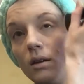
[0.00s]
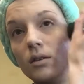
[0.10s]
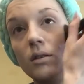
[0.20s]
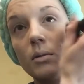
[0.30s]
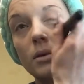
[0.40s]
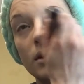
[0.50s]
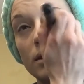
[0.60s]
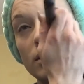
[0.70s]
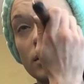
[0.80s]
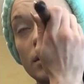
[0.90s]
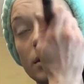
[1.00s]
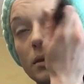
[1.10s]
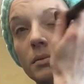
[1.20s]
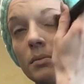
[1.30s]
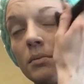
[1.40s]
So I'm gonna just
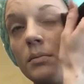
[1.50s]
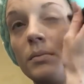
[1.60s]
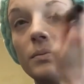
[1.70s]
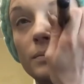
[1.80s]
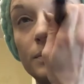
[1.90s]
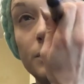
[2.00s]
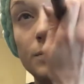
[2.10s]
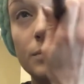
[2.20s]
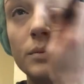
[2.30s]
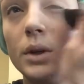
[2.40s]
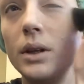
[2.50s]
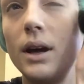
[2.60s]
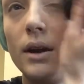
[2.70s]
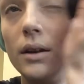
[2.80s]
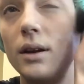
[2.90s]
put
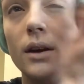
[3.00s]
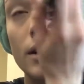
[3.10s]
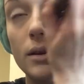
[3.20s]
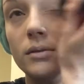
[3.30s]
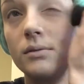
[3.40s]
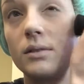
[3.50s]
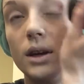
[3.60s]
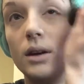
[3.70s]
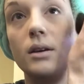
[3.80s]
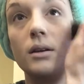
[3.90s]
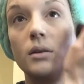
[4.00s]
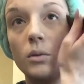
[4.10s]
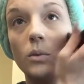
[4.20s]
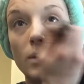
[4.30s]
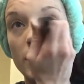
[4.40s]
that in there, kind of
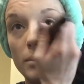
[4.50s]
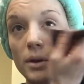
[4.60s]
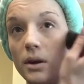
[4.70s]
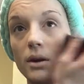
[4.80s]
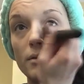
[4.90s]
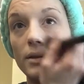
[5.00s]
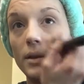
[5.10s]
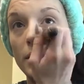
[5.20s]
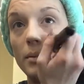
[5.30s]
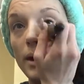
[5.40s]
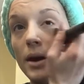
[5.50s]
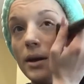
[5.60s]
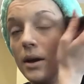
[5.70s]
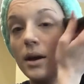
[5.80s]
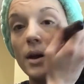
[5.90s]
wipe it off a little bit.
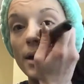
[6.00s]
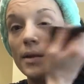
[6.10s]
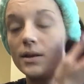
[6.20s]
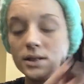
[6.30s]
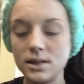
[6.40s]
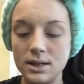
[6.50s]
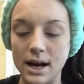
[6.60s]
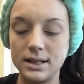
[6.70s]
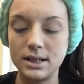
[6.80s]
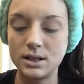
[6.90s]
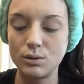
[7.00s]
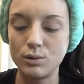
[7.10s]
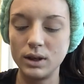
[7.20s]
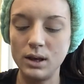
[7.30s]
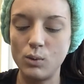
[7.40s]
This is nice. It's a
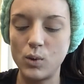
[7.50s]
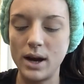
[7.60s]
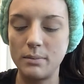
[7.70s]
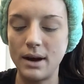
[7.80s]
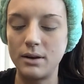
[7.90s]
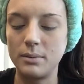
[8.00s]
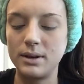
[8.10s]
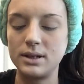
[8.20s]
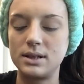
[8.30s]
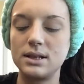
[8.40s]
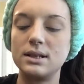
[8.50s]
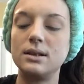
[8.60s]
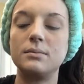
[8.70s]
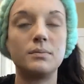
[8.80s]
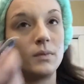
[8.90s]
really white powder, but it
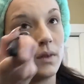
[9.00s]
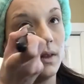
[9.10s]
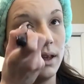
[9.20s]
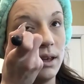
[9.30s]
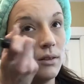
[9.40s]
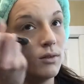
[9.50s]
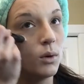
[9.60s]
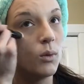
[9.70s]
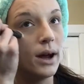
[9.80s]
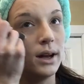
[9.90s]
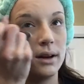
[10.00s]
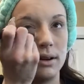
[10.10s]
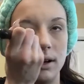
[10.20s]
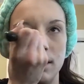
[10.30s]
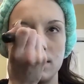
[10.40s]
doesn't leave a
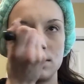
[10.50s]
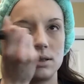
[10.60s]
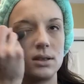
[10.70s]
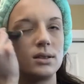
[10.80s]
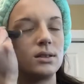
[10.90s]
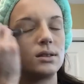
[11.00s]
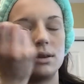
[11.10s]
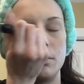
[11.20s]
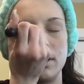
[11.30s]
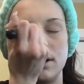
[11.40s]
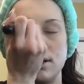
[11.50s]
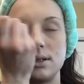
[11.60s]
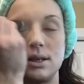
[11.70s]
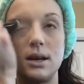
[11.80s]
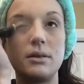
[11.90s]
whiteness. So we're gonna
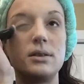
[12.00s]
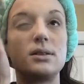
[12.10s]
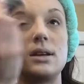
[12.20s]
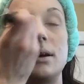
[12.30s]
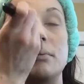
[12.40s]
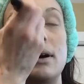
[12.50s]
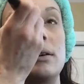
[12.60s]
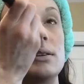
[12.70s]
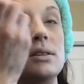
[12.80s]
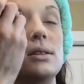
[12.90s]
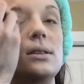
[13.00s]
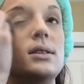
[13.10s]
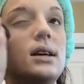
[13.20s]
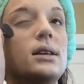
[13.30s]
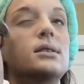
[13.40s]
see how this setting powder
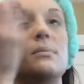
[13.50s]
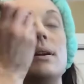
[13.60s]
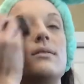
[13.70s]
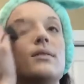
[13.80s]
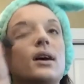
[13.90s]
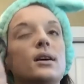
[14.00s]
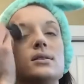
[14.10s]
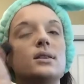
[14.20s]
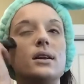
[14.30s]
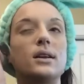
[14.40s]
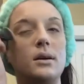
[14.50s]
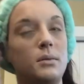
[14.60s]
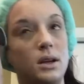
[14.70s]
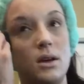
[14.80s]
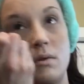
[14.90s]
sets my face, and then I'm
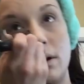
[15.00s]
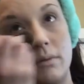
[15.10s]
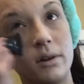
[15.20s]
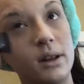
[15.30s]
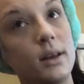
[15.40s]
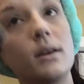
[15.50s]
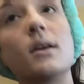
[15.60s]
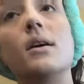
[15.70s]
gonna go in with the